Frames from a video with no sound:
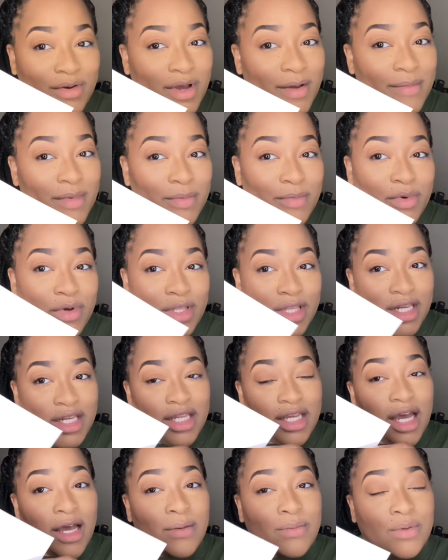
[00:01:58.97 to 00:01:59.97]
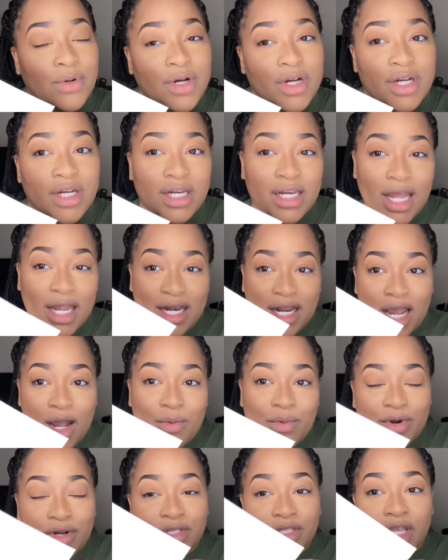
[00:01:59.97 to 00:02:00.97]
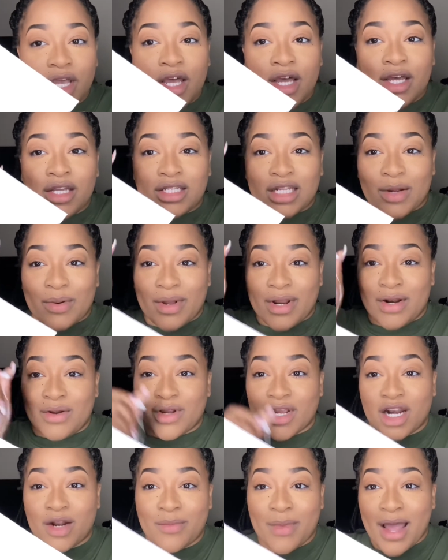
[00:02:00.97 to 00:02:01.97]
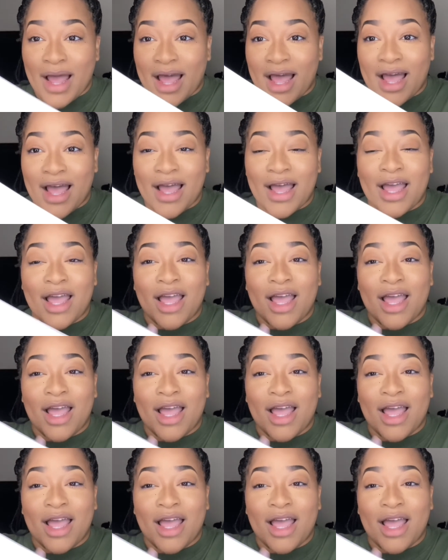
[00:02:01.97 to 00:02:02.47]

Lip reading: I'm gonna pull it upward and not downward, so that way it don't get on my eye,